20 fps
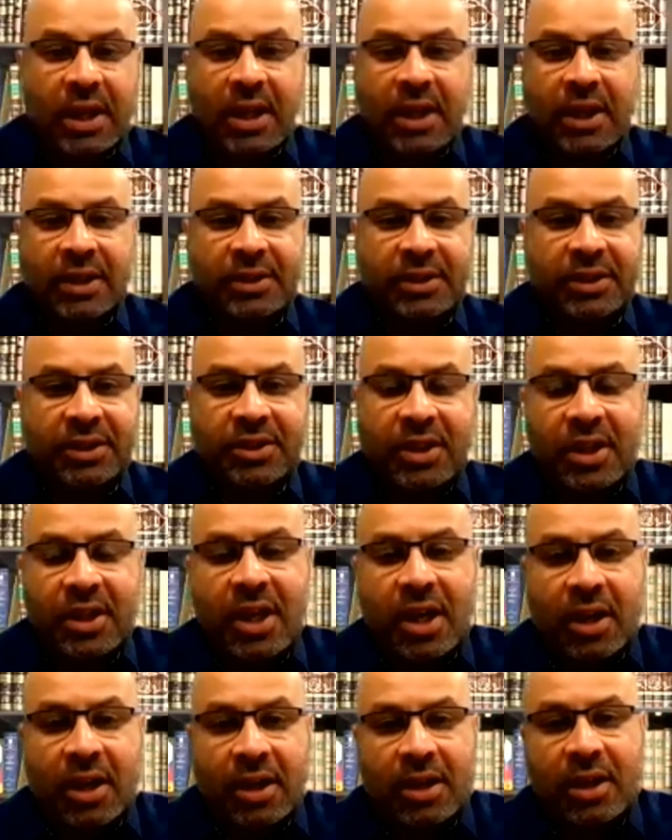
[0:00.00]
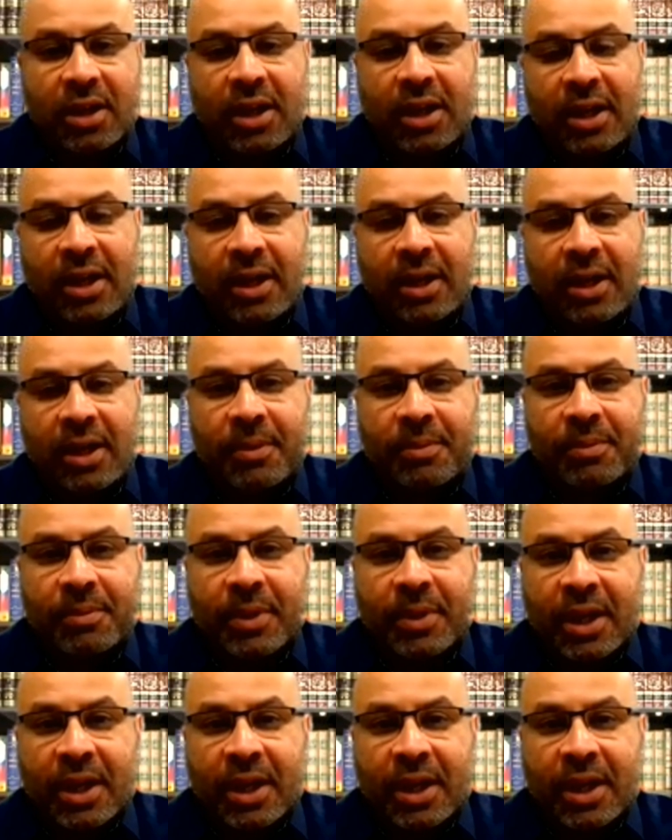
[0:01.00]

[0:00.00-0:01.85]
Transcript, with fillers: Sister Anar. Um,